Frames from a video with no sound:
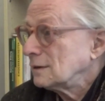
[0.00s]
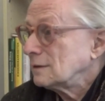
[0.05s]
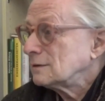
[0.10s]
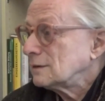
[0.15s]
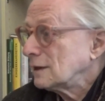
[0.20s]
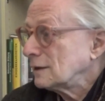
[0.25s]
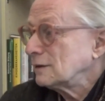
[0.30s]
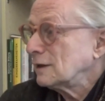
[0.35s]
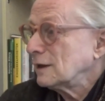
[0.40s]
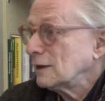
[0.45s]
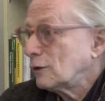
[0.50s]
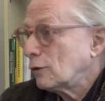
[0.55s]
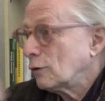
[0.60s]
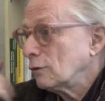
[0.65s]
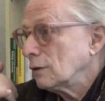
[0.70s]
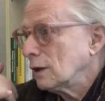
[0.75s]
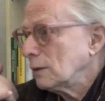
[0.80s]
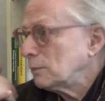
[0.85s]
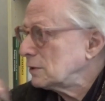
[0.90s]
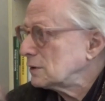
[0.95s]
then they
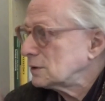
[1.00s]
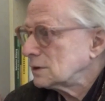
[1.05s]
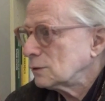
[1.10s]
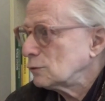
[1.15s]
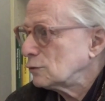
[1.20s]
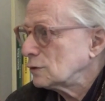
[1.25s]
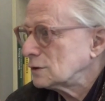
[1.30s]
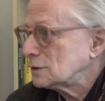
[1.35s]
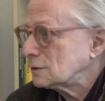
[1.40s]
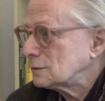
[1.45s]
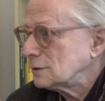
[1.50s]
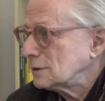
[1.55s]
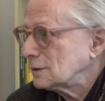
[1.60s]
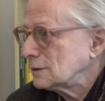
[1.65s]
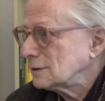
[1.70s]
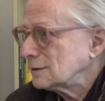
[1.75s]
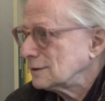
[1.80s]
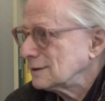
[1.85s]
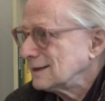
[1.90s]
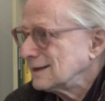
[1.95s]
call up and say, what's going
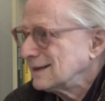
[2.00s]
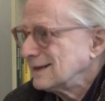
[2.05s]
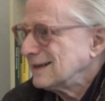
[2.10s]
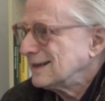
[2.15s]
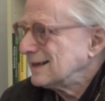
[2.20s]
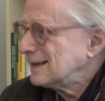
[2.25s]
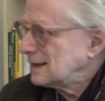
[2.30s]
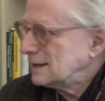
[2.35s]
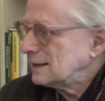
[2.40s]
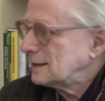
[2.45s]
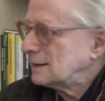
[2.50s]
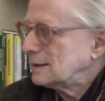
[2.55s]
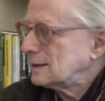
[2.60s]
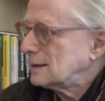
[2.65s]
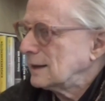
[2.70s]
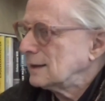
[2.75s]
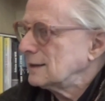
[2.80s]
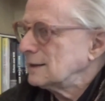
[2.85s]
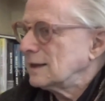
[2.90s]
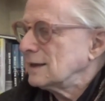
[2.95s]
on?
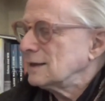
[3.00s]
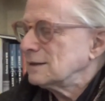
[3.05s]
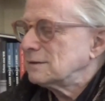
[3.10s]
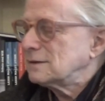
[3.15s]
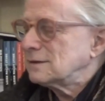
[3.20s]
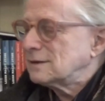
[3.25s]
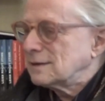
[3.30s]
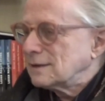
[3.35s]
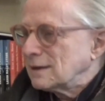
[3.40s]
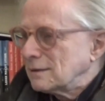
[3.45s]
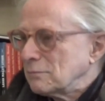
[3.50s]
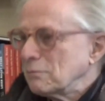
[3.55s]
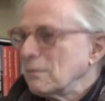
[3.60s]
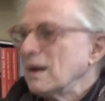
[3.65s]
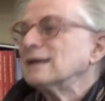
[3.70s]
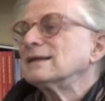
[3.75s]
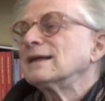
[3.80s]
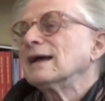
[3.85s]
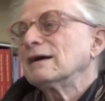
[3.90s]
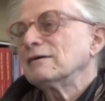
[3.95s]
Then that
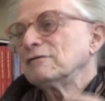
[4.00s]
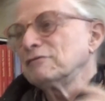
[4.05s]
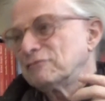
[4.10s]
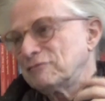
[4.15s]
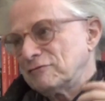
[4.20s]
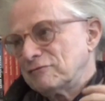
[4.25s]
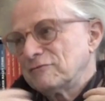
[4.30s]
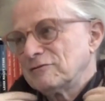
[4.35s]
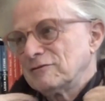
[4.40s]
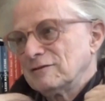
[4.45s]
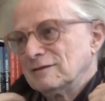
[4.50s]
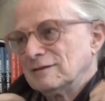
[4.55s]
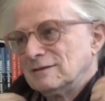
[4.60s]
might have